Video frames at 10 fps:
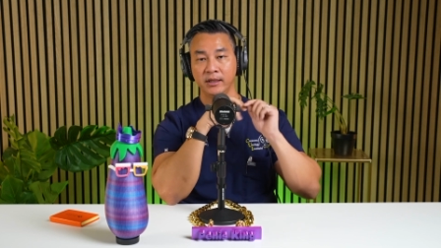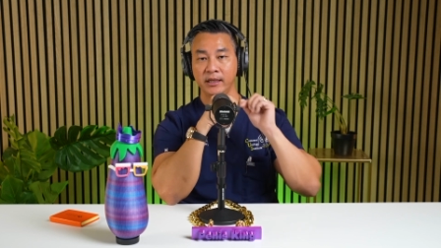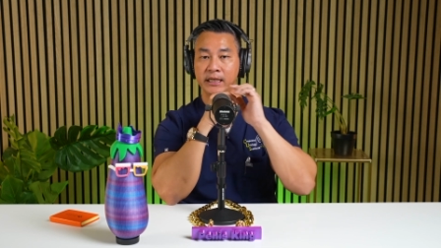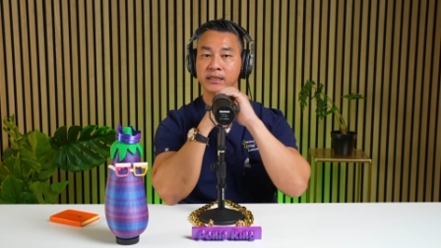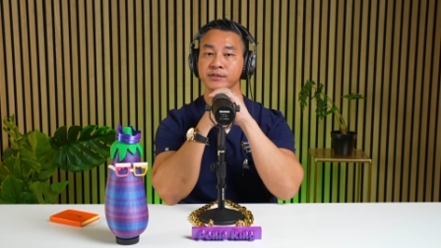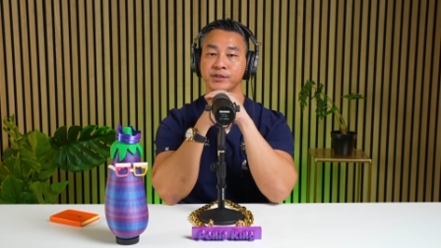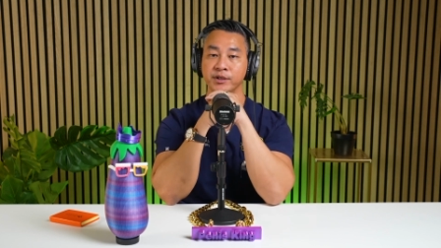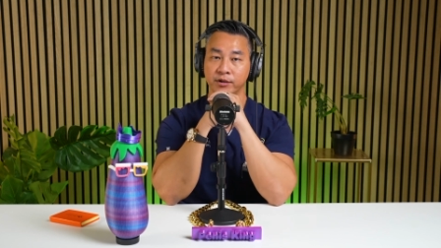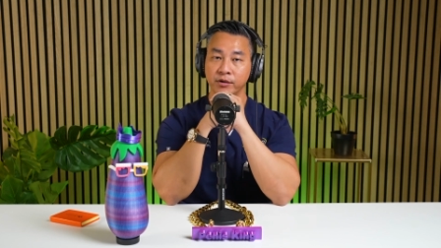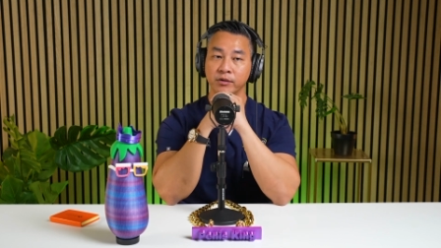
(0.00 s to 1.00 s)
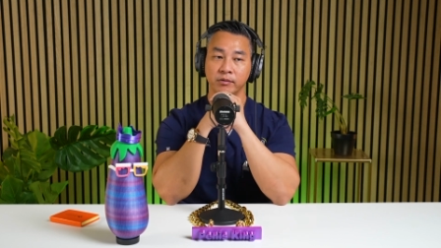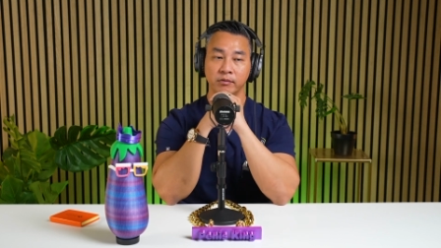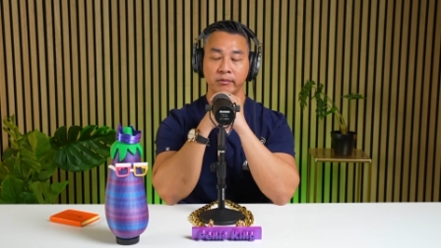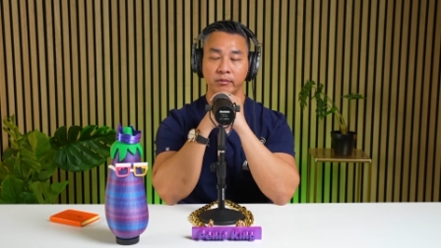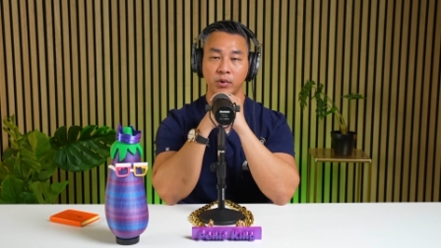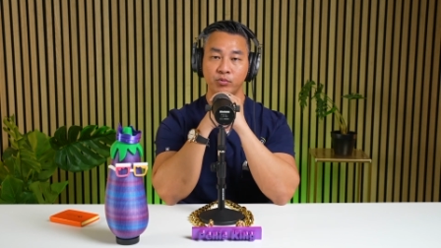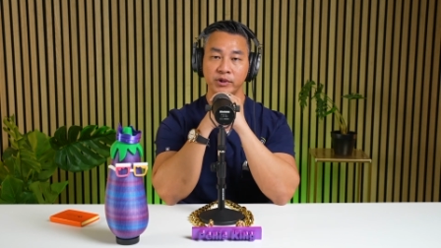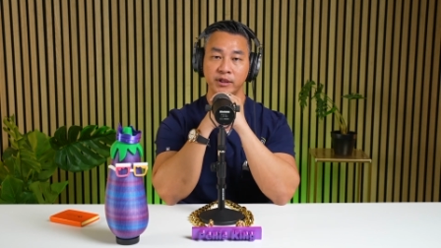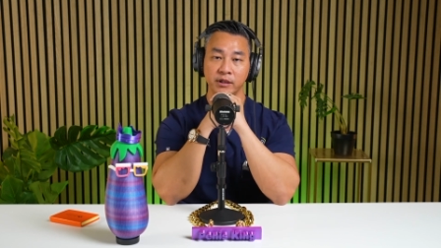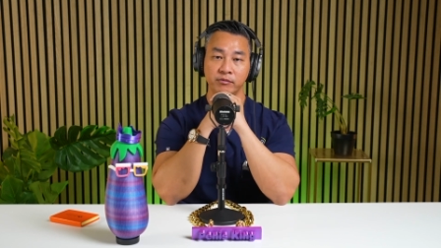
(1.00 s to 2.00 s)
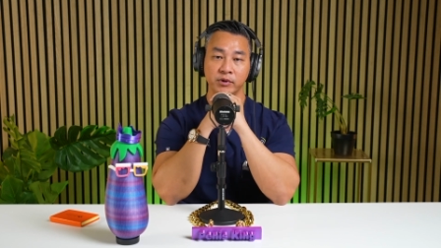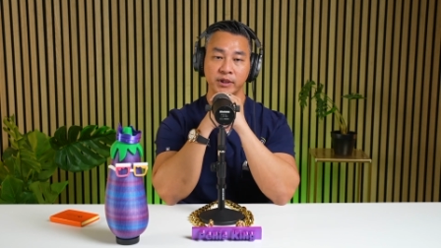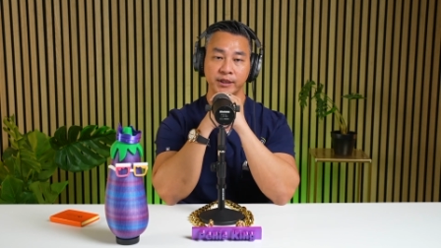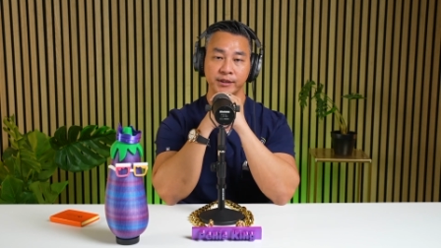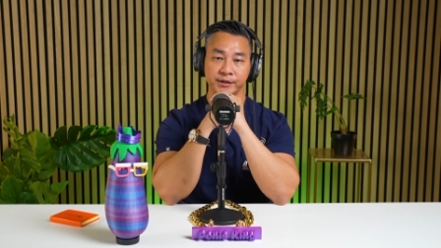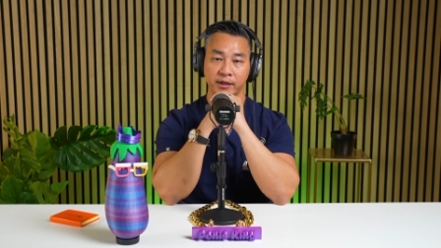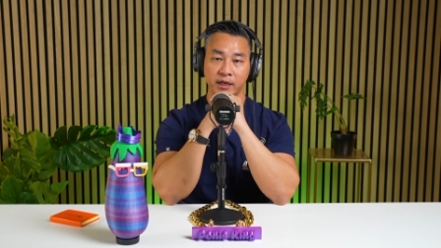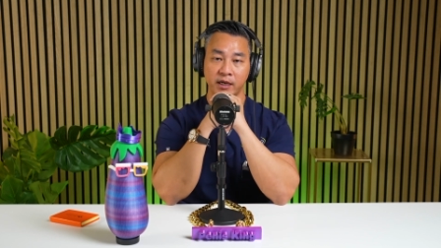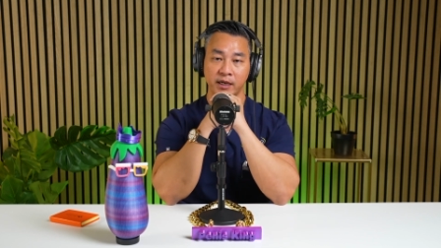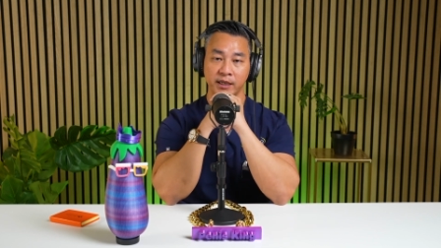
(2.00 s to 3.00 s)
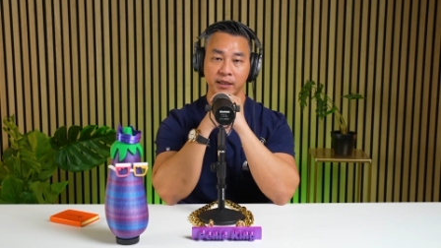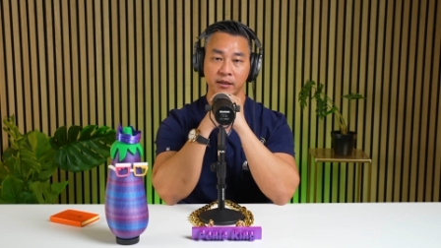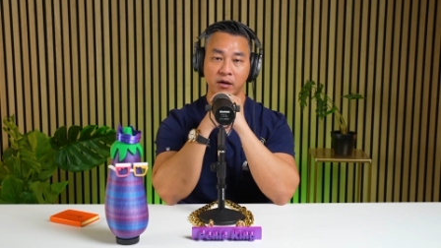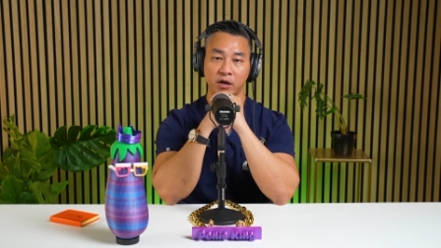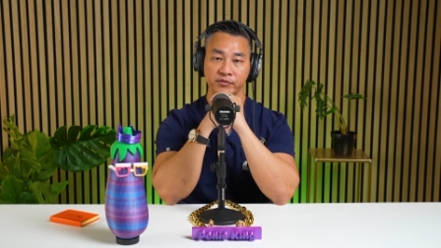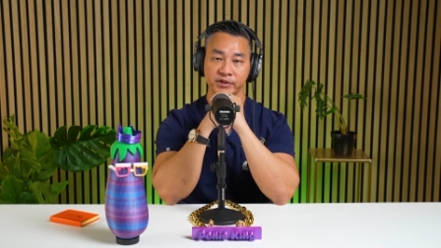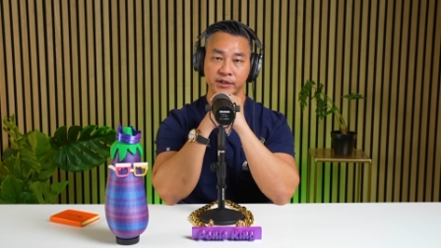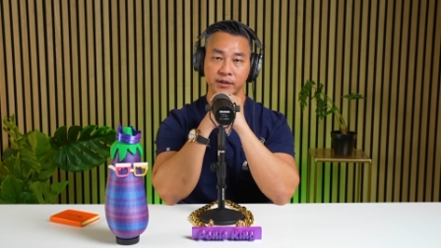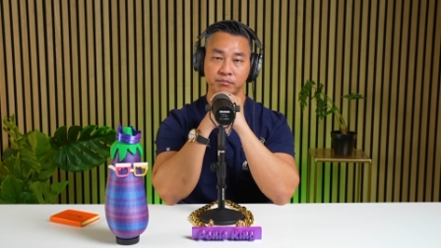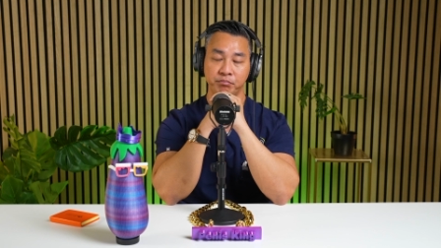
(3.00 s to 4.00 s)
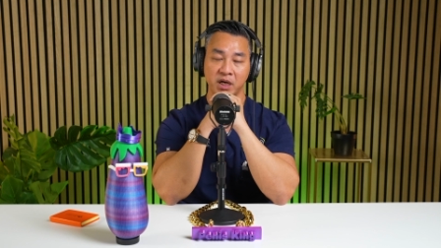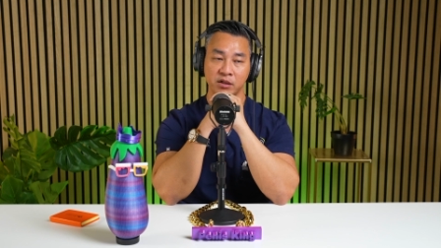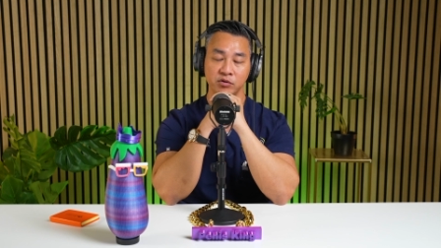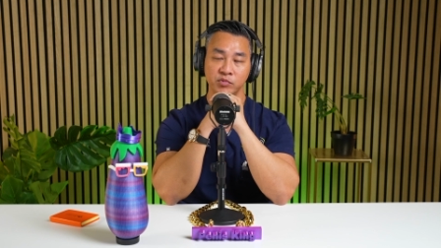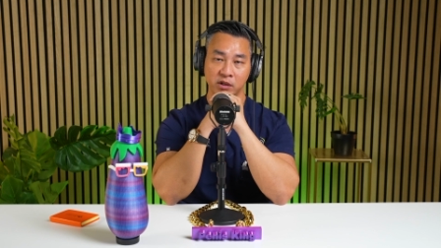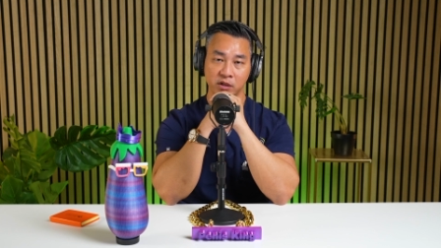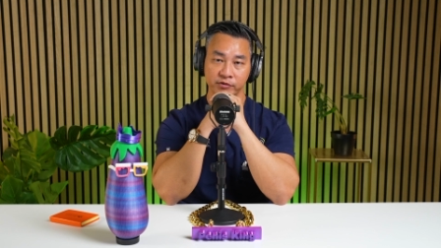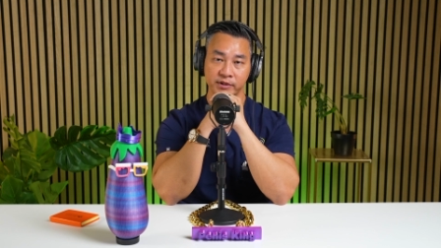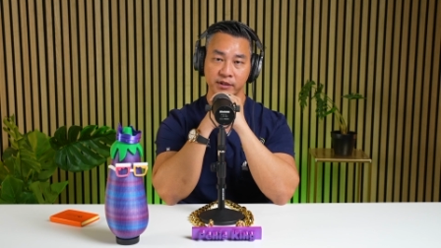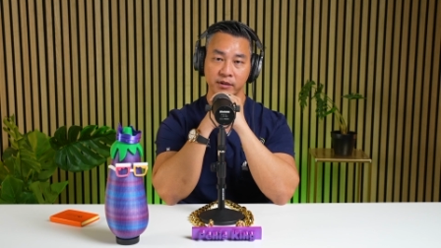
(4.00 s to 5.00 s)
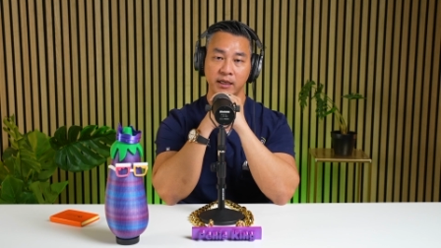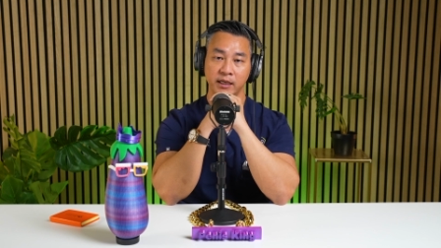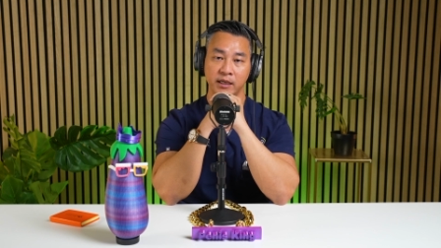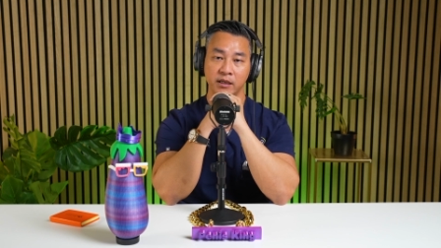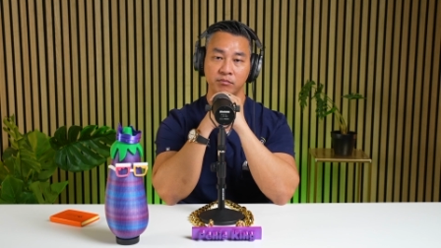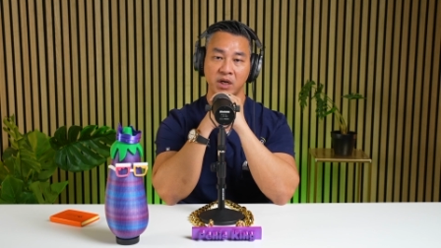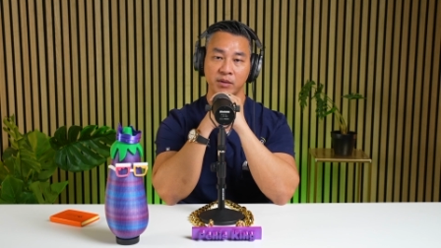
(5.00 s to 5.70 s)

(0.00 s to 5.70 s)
And so what we did was I harvested buccal mucosa, and my